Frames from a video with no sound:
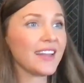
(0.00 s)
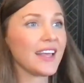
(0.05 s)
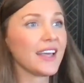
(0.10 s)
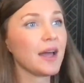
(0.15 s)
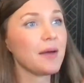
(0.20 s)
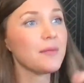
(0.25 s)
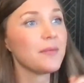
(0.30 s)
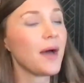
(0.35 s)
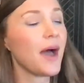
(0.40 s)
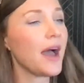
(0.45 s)
Like
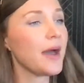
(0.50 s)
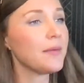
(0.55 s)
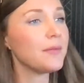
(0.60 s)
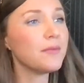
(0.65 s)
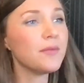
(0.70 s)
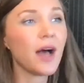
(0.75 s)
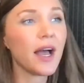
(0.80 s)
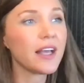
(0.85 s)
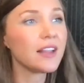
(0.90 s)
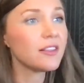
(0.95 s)

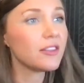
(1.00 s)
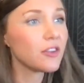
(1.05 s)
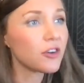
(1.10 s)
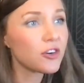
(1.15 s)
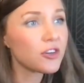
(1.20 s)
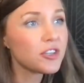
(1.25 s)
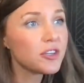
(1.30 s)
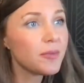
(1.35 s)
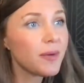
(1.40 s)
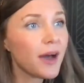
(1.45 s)
I
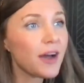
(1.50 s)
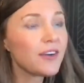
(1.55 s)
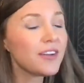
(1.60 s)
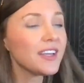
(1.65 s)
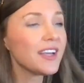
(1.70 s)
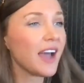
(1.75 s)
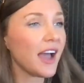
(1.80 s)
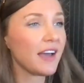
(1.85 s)
learned about it.